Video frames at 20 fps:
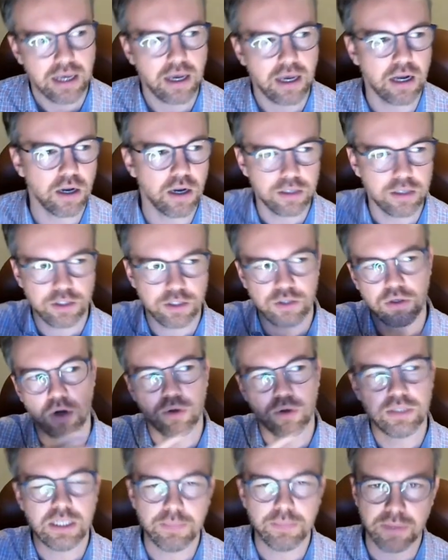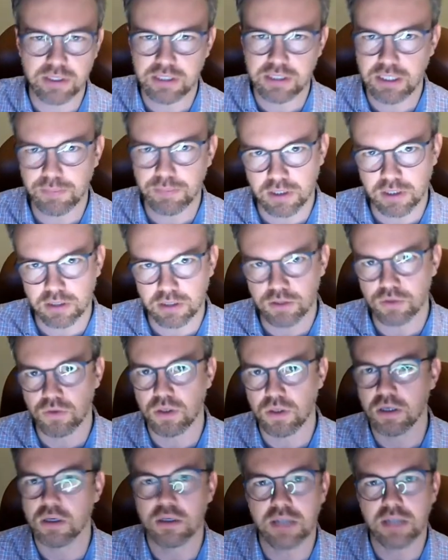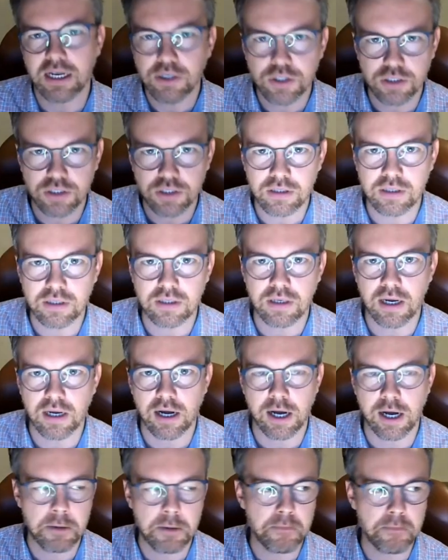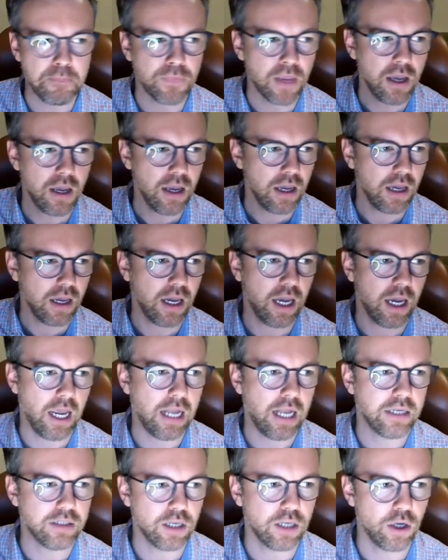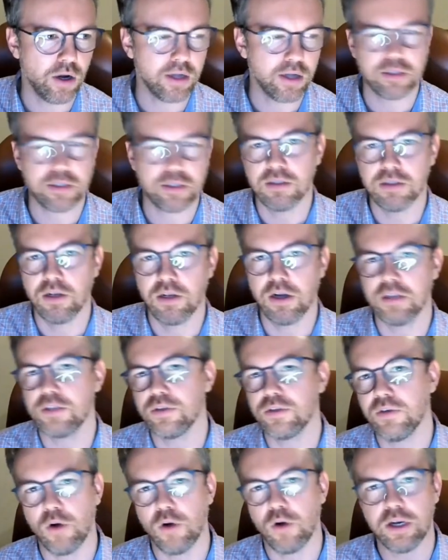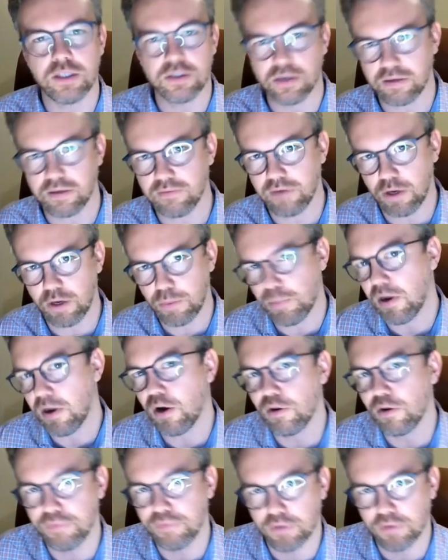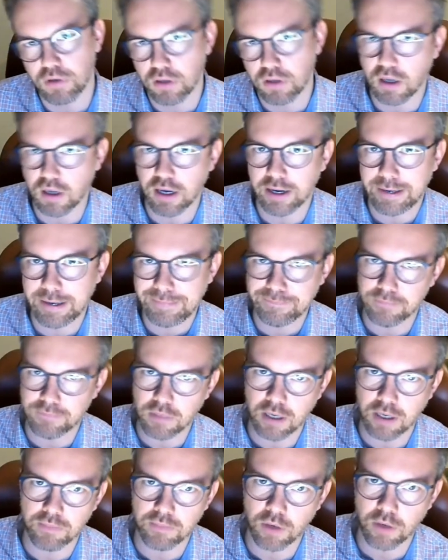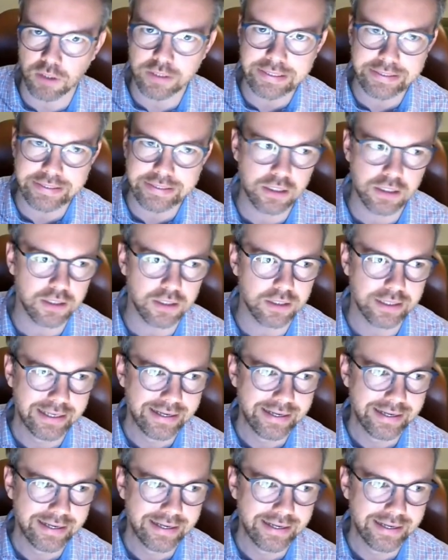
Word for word: It learns to go deeper and deeper into the dungeon. Um, it alerts, learns to avoid certain very powerful um, uh, monsters.